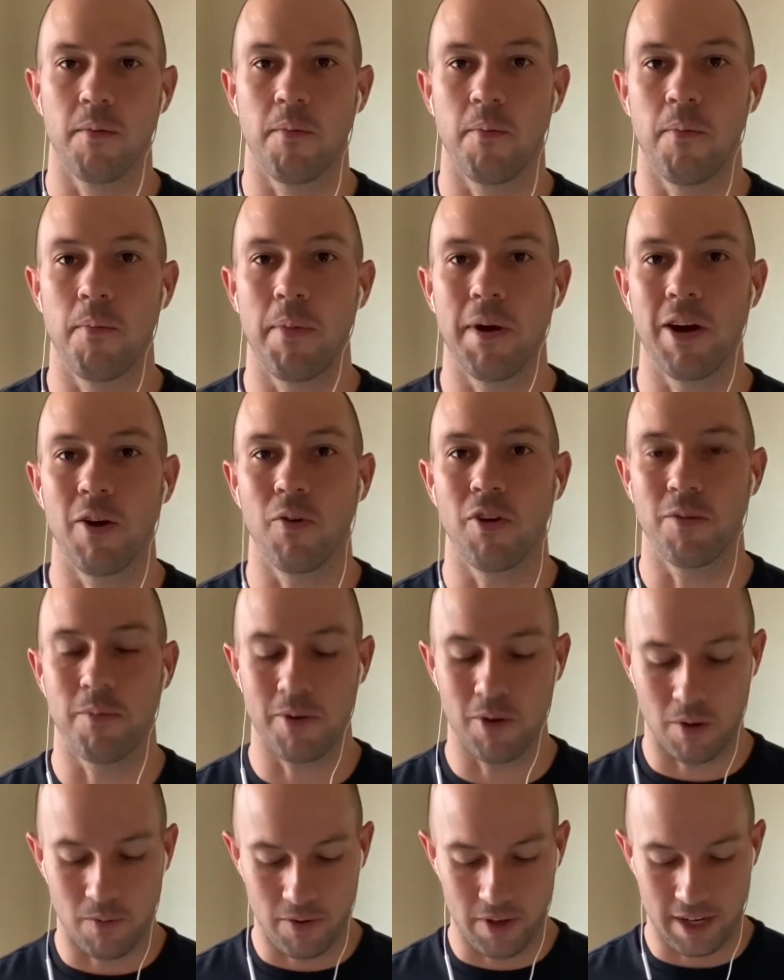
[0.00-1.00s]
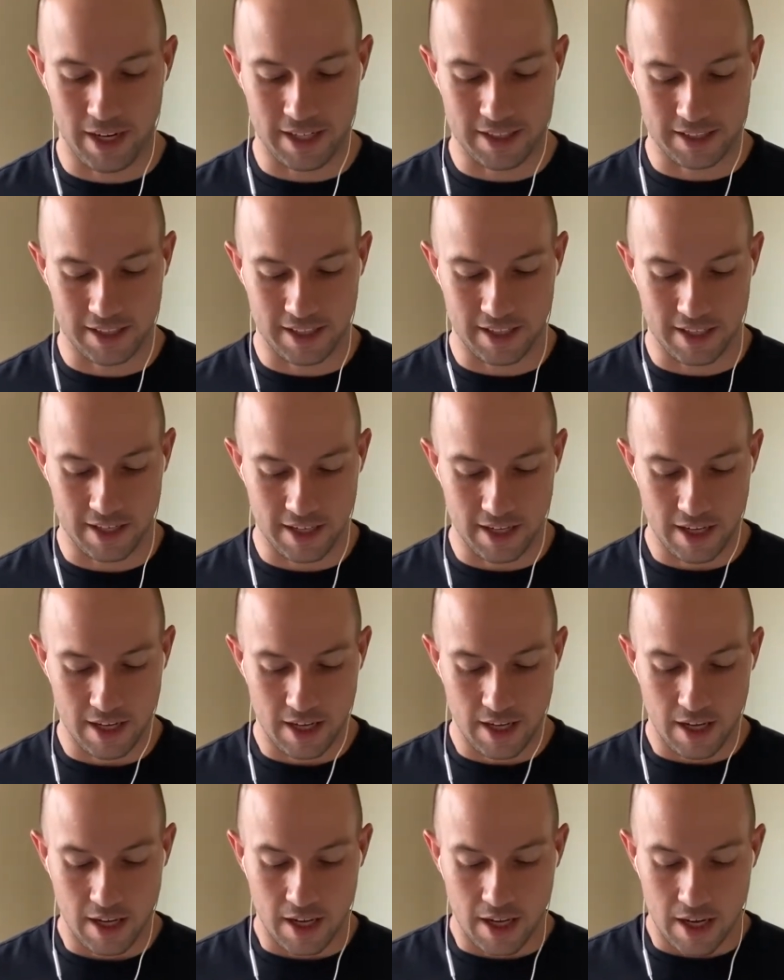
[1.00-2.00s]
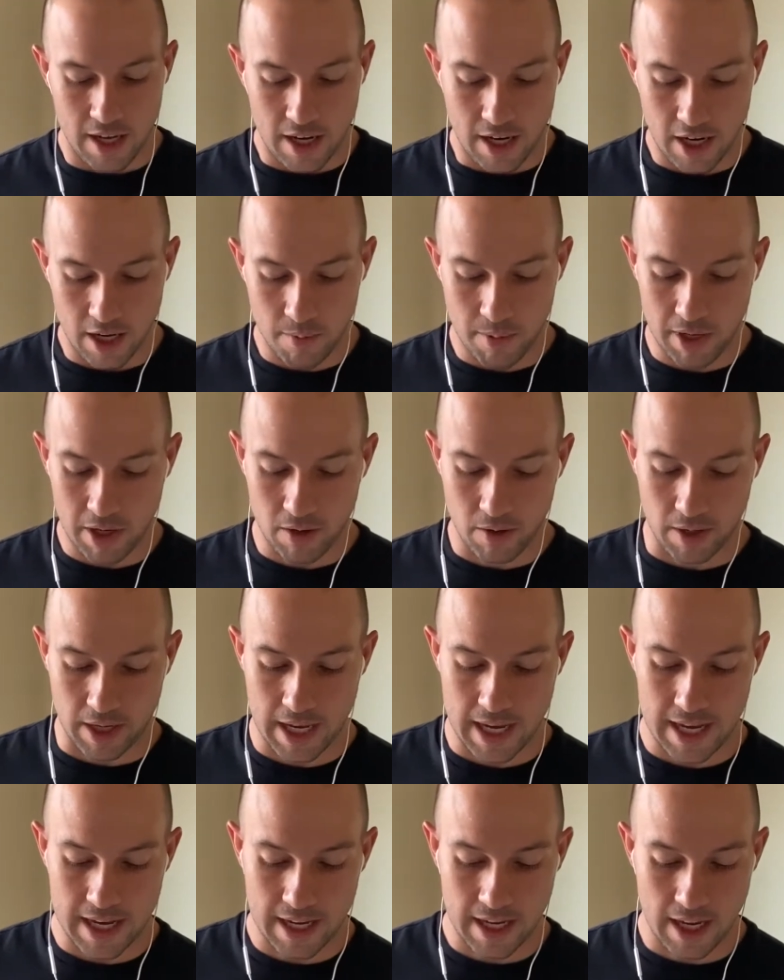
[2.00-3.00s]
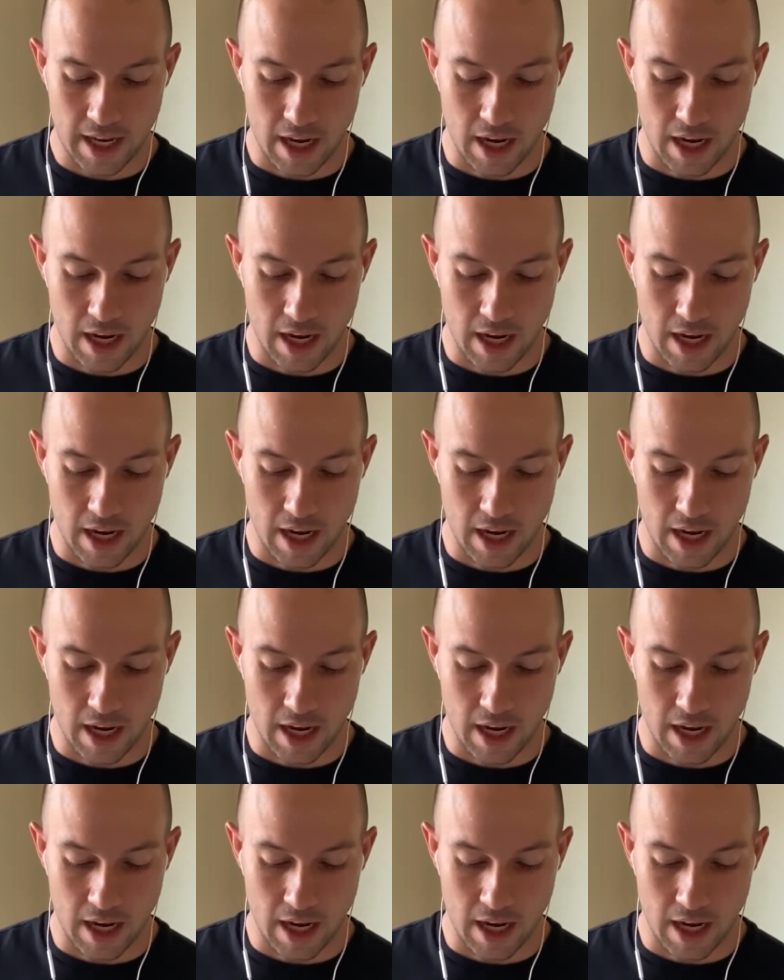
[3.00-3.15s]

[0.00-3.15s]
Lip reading: bear with me. Hopefully you guys can hear me okay.